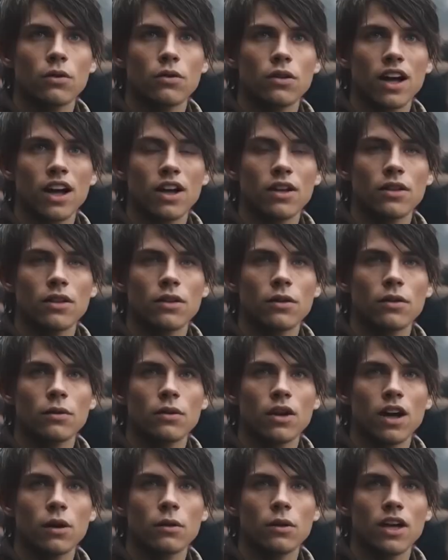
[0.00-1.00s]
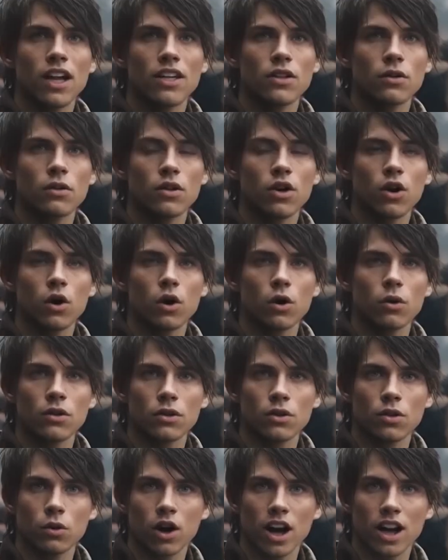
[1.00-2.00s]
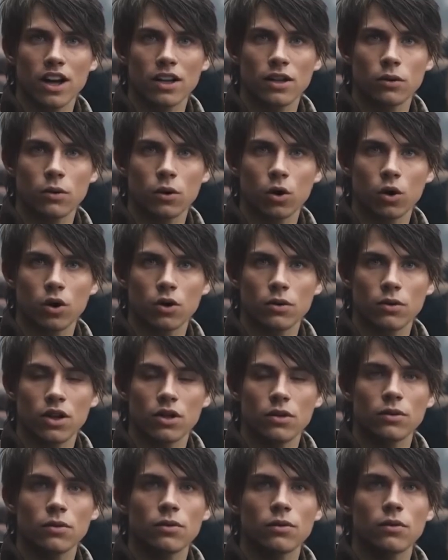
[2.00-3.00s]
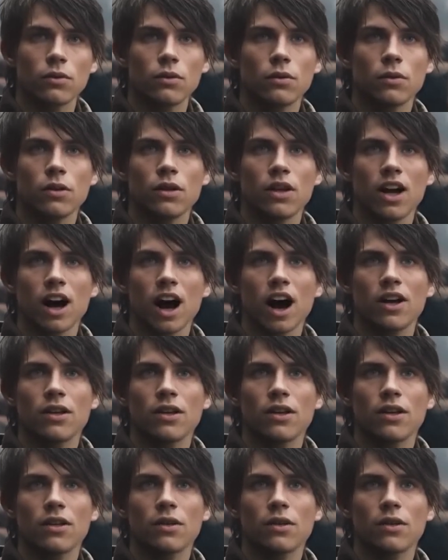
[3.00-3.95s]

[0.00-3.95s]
of fate, I'm less of a golden thread and more of a knot.